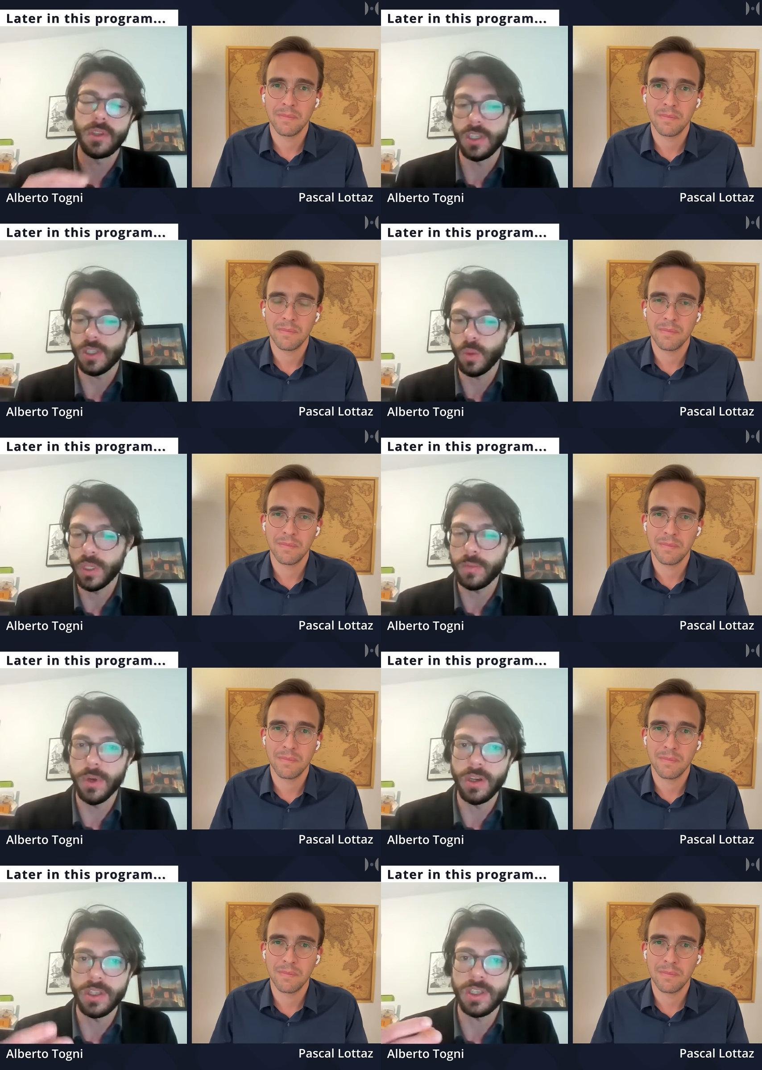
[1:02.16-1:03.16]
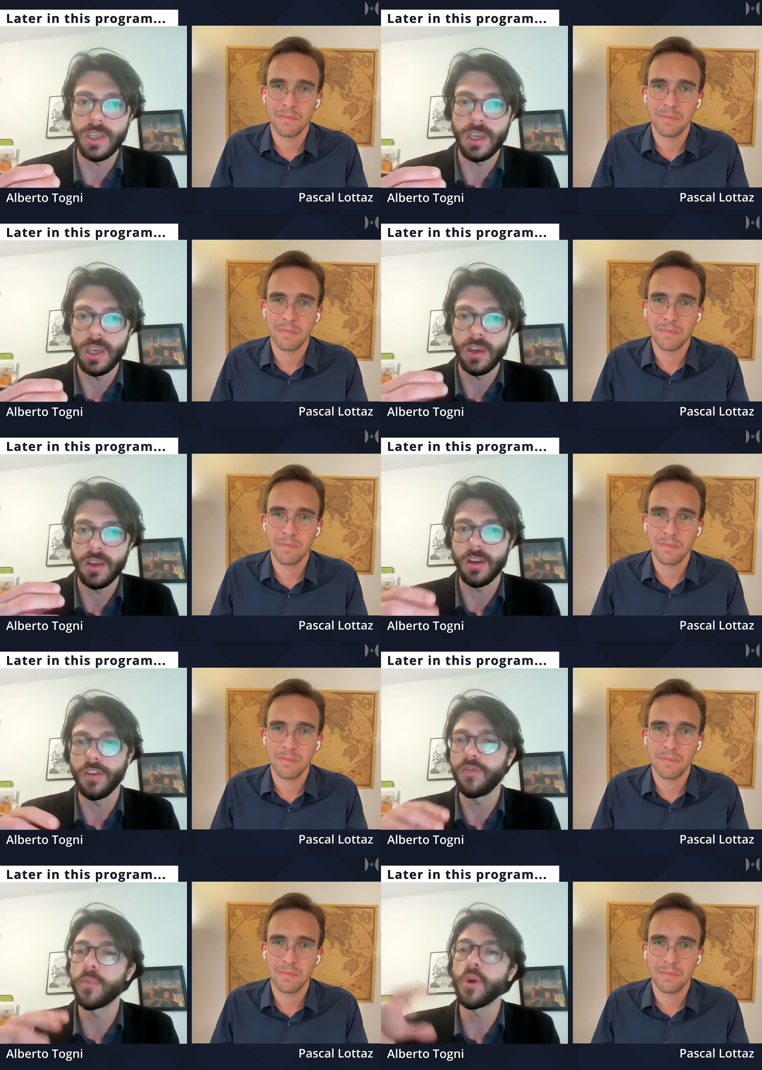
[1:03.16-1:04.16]
Speaker 1: this Swiss policy
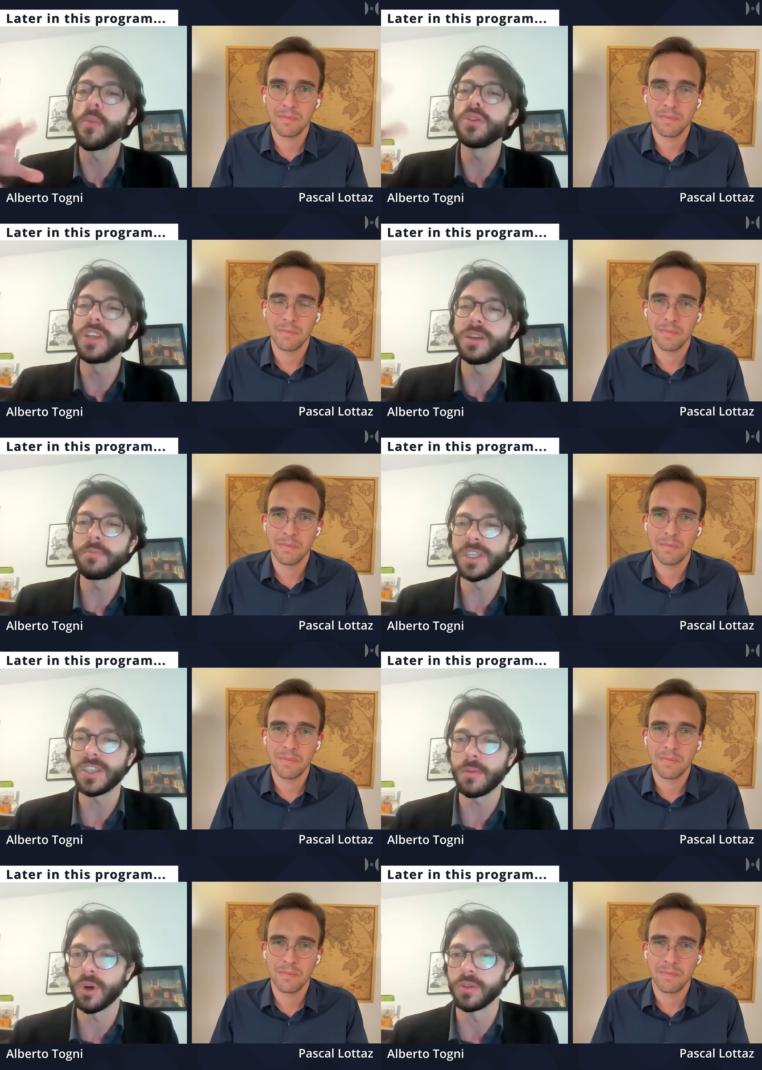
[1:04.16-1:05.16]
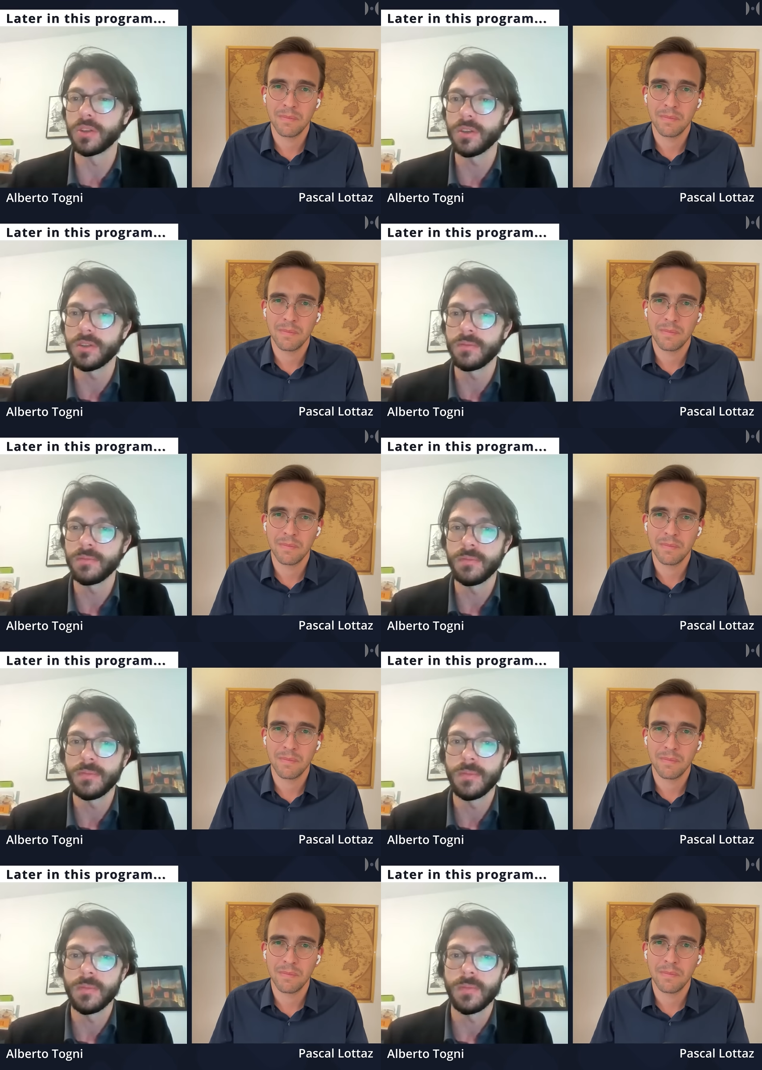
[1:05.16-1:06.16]
of promoting peace abroad.
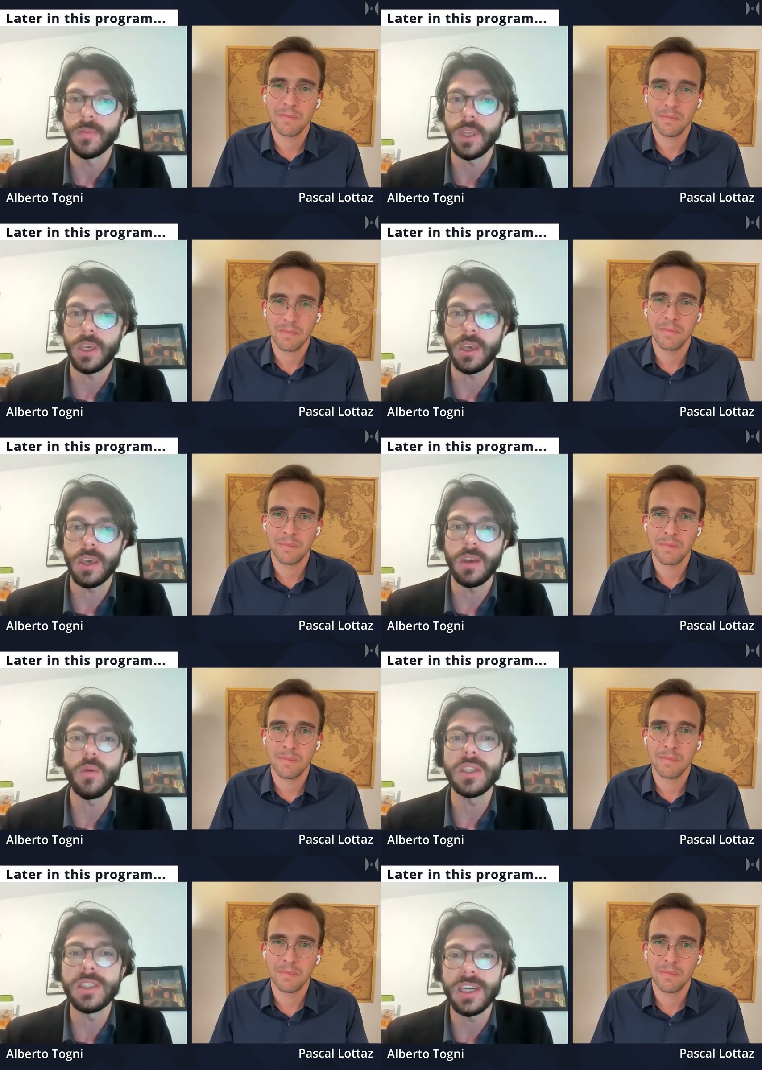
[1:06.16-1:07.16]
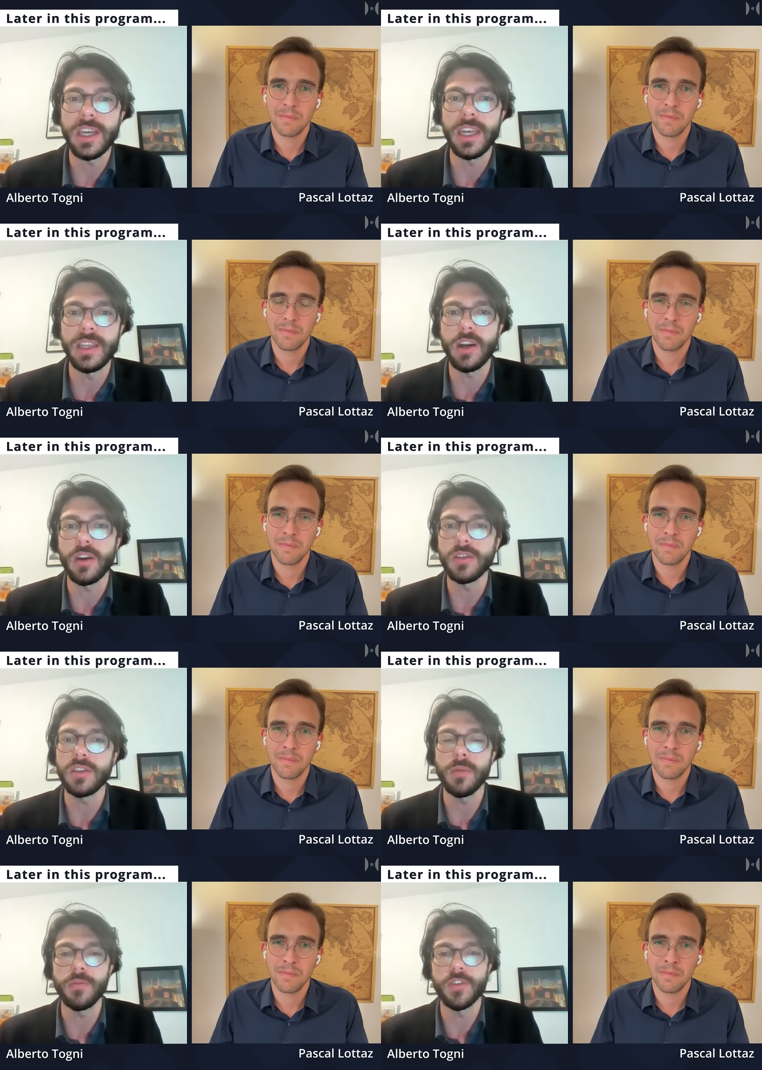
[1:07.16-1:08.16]
Uh, once again, the
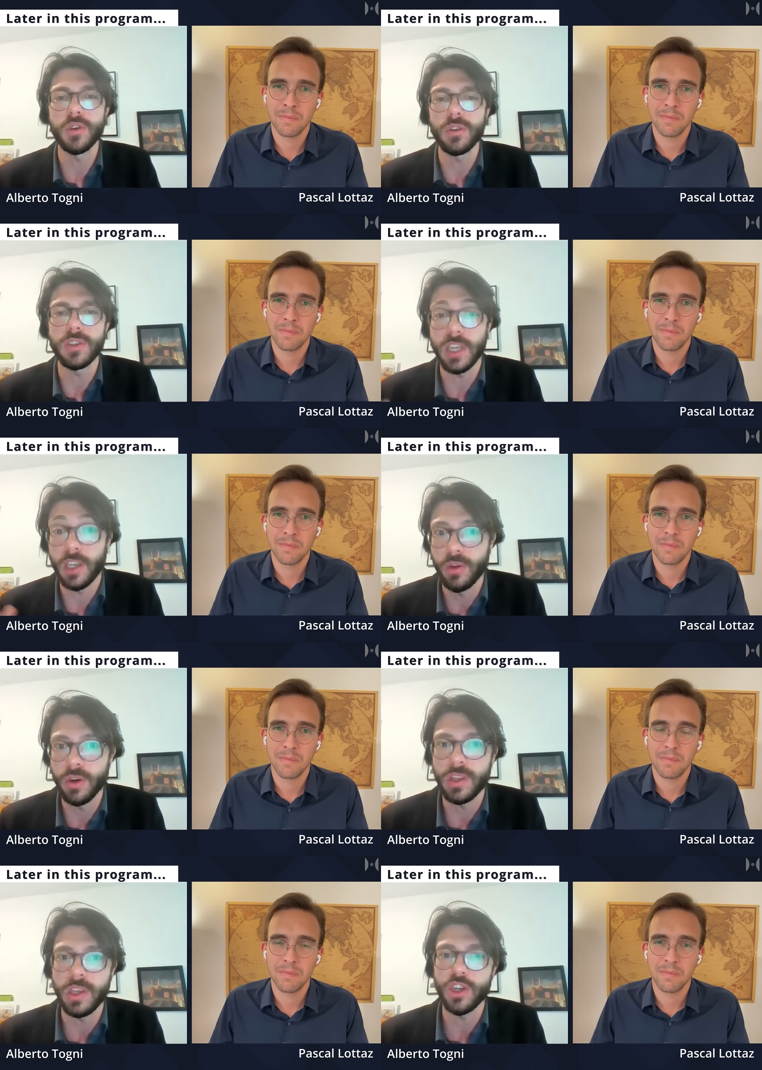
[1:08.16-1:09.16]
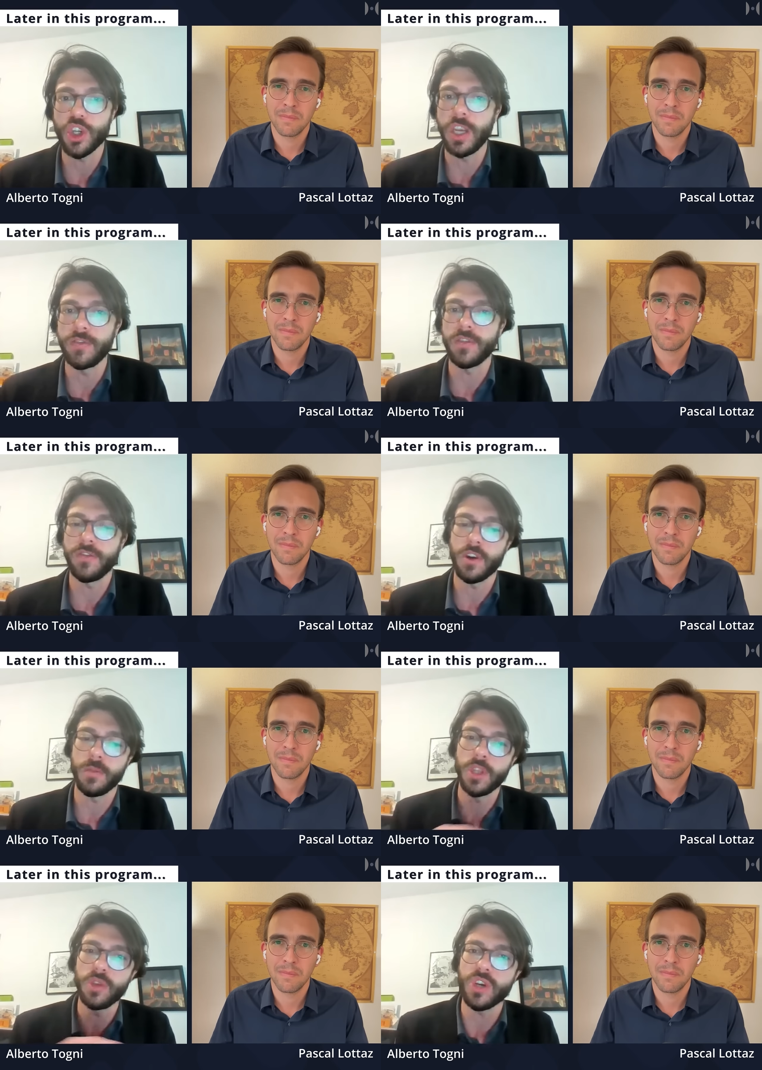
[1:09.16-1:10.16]
concept of security shift
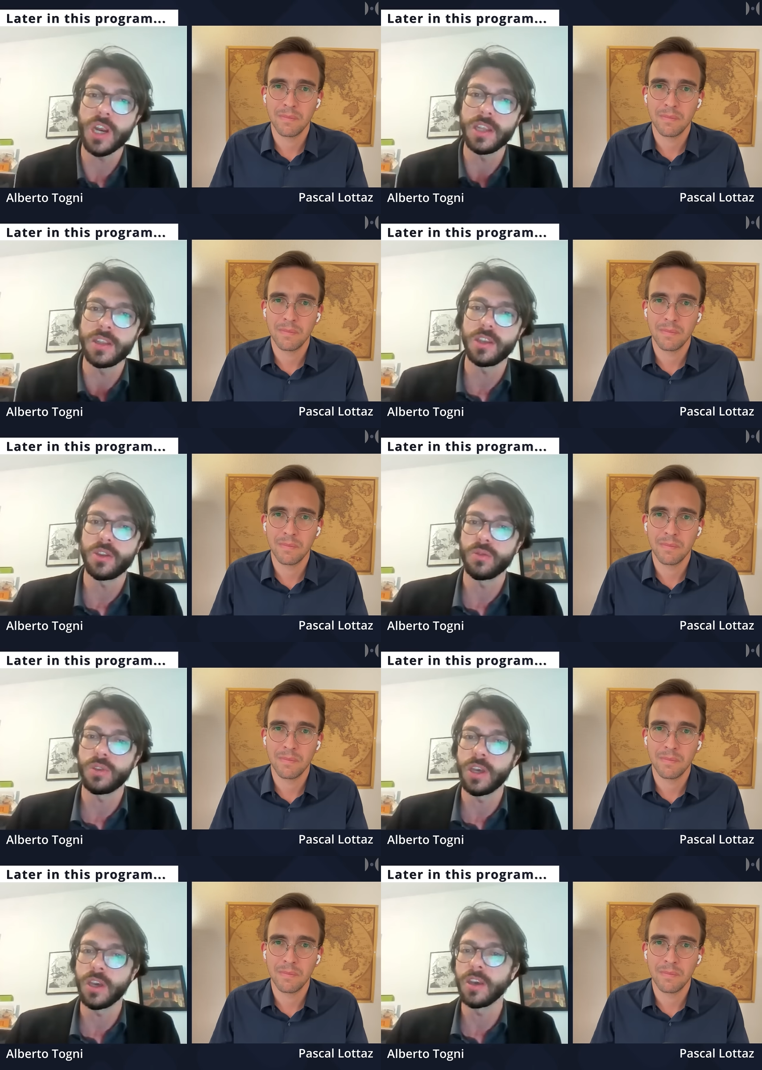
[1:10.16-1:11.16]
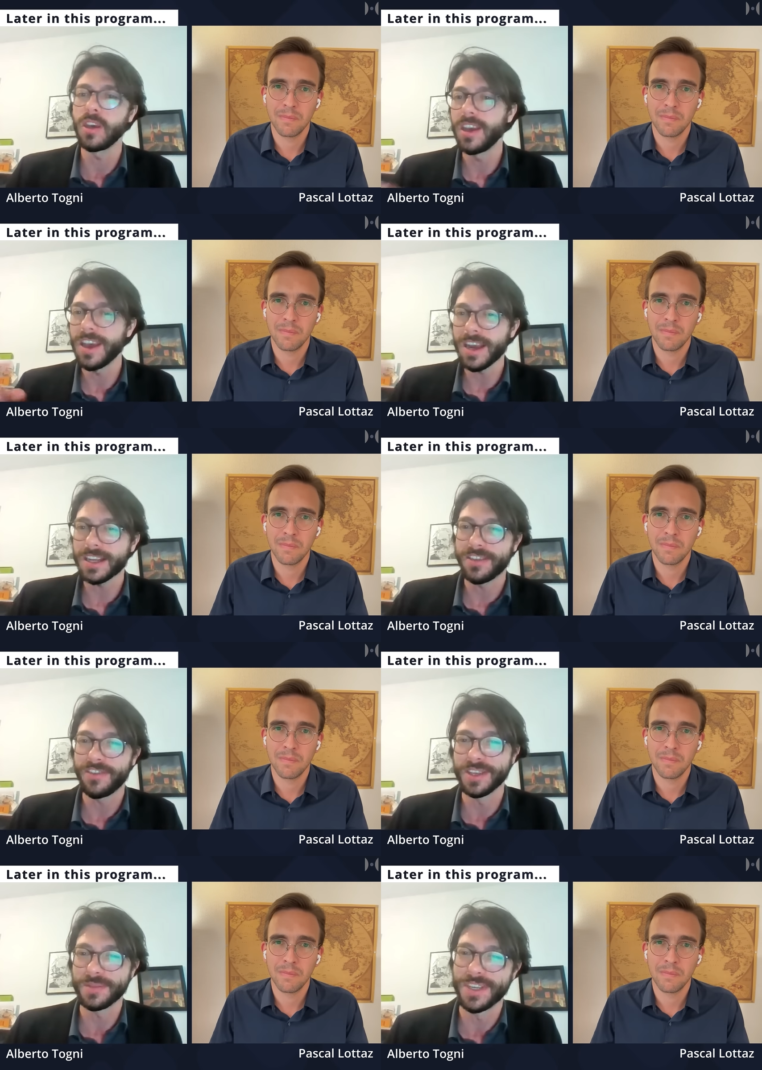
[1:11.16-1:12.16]
from neutrality to the
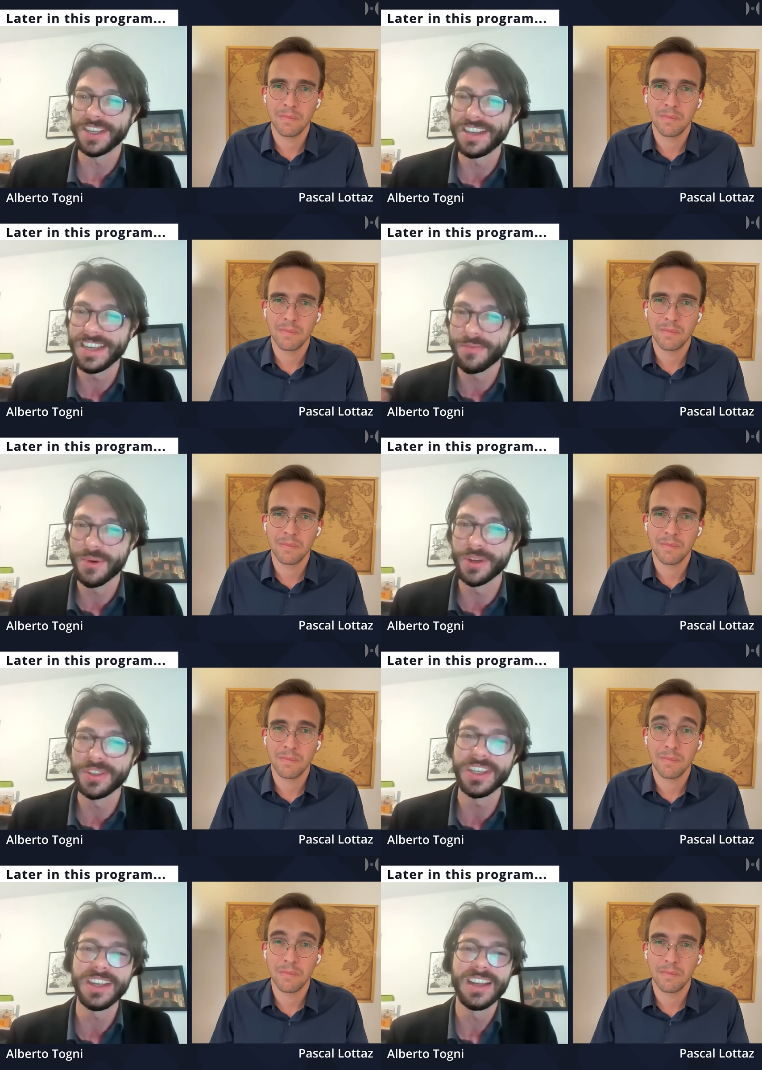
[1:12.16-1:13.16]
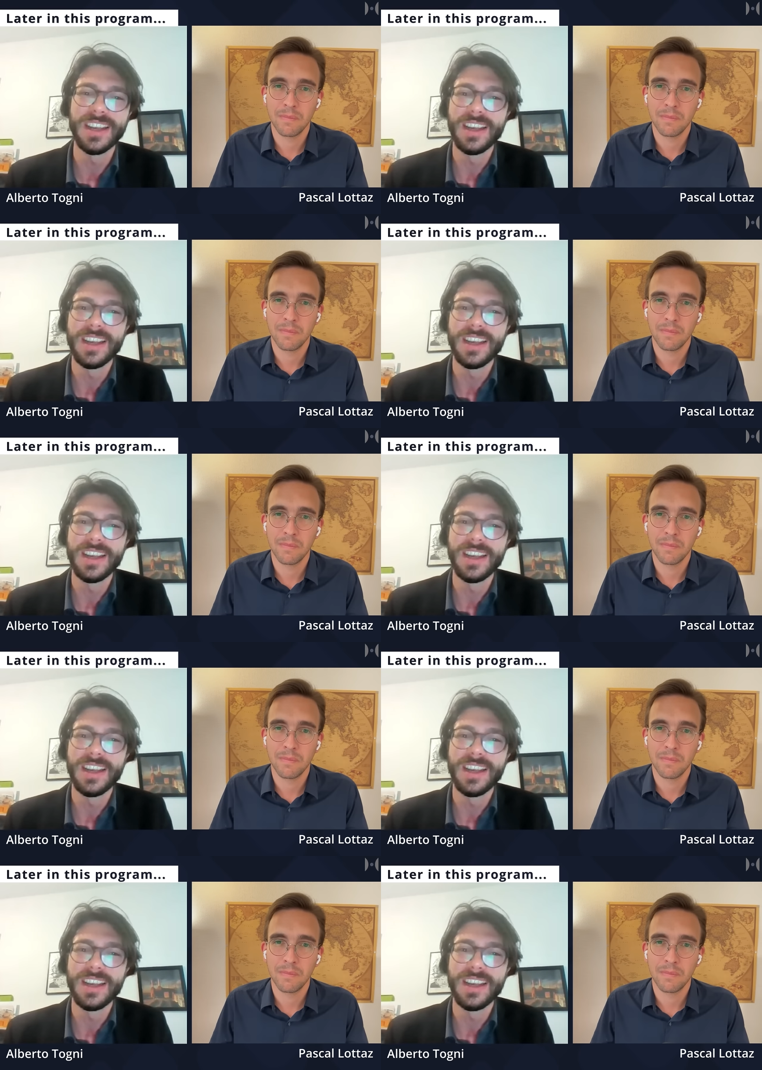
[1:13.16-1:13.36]
activism abroad.